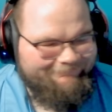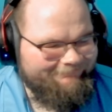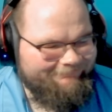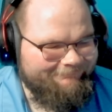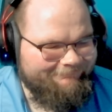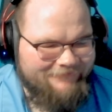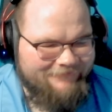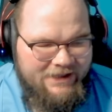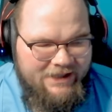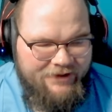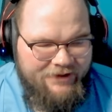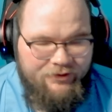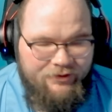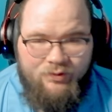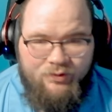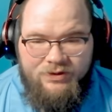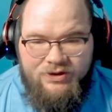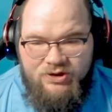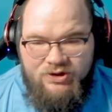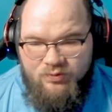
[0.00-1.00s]
another
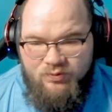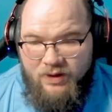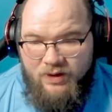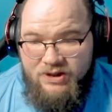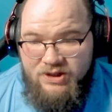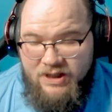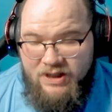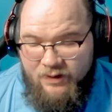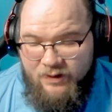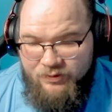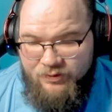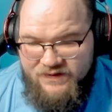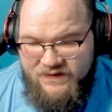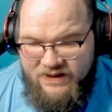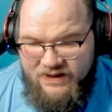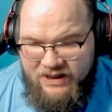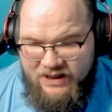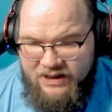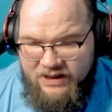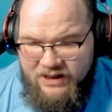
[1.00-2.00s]
3/2 Rush. Now, I will
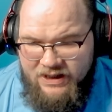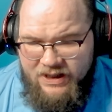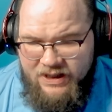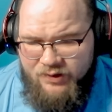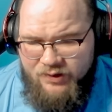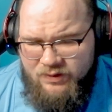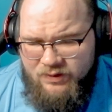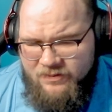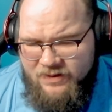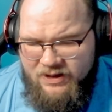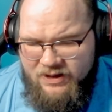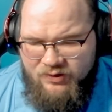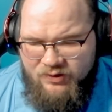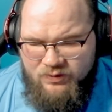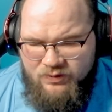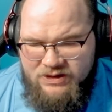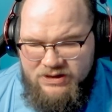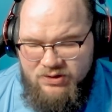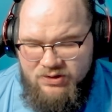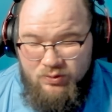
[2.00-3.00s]
say 3-mana
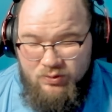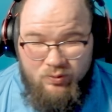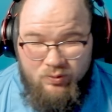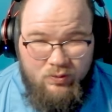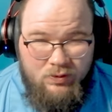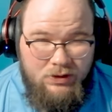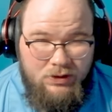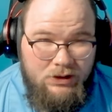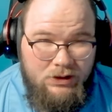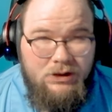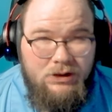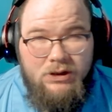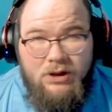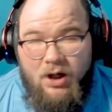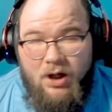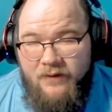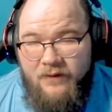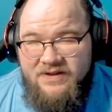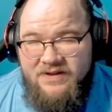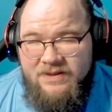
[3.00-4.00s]
3/2,
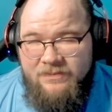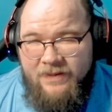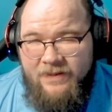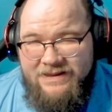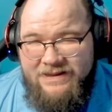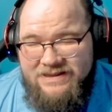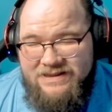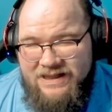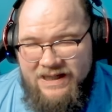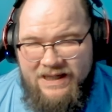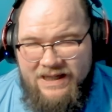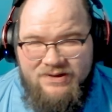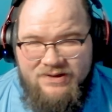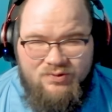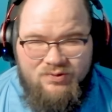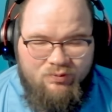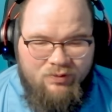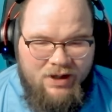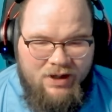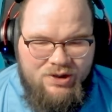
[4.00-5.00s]
obviously bad
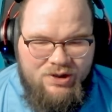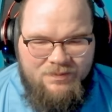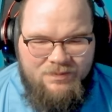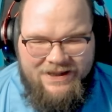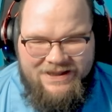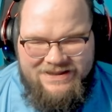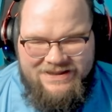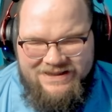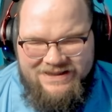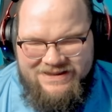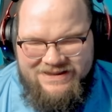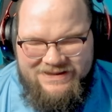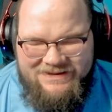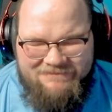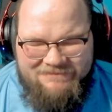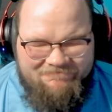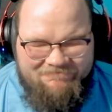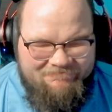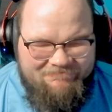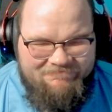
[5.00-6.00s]
stats. Rush makes this
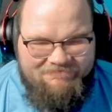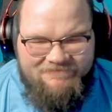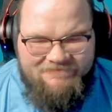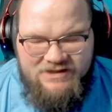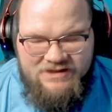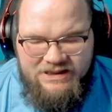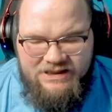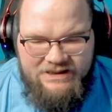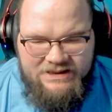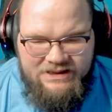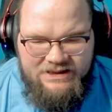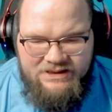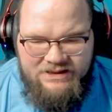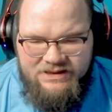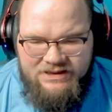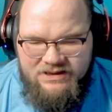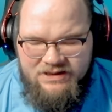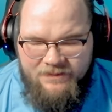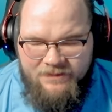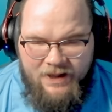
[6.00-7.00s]

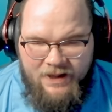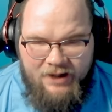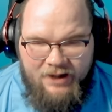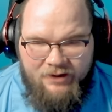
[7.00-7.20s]
decent. The pirate